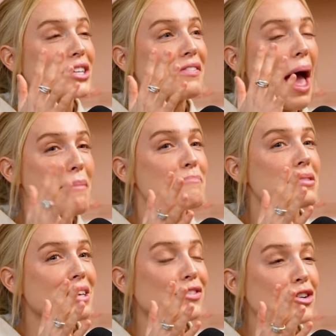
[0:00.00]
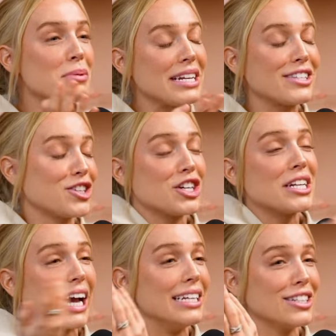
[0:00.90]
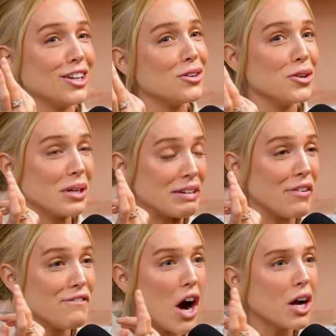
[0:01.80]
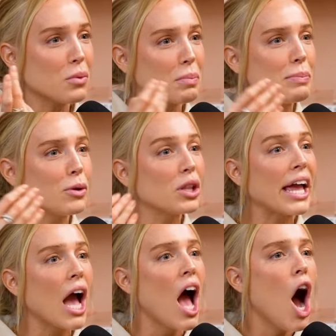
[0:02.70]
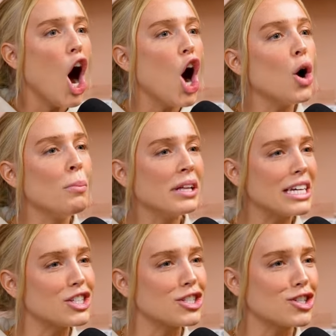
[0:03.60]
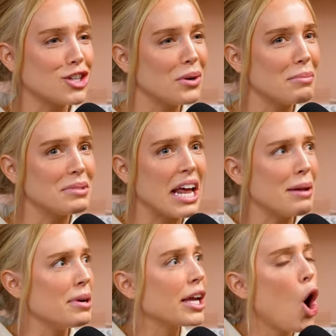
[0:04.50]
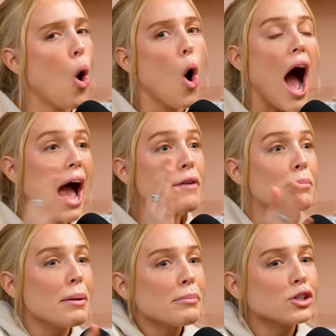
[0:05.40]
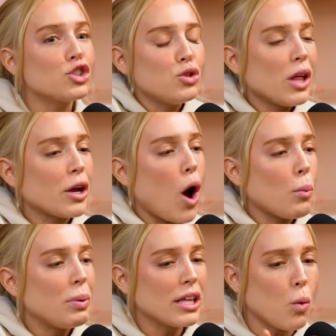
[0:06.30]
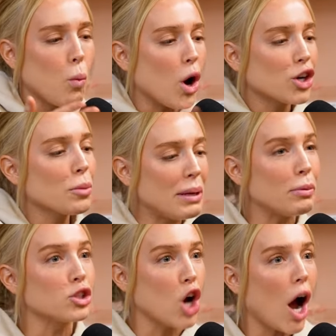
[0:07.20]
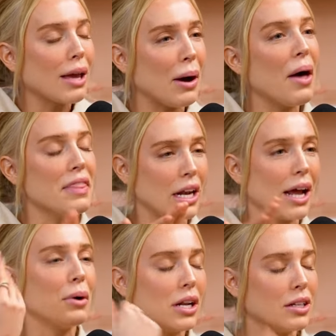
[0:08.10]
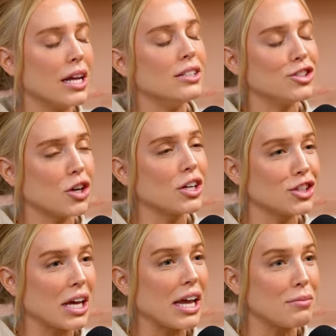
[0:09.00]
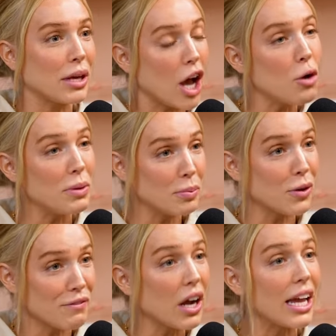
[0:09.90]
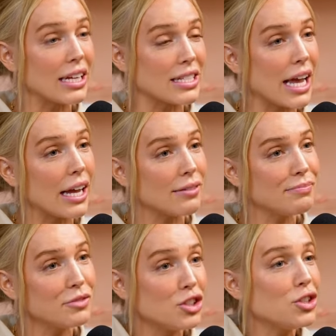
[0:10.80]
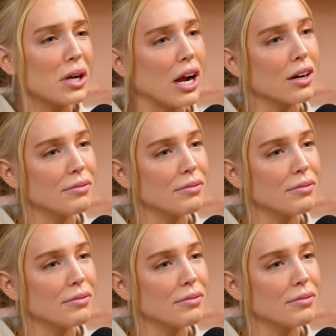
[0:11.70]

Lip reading: and I just have empathy for you, but it's good, again, to know you don't give a fuck, where people are like, oh, Melissa showed up today, and I'm like, I remember, like, being like, what are people talking about? And then I went and started looking and, like, oh, people are fucking insane. So you don't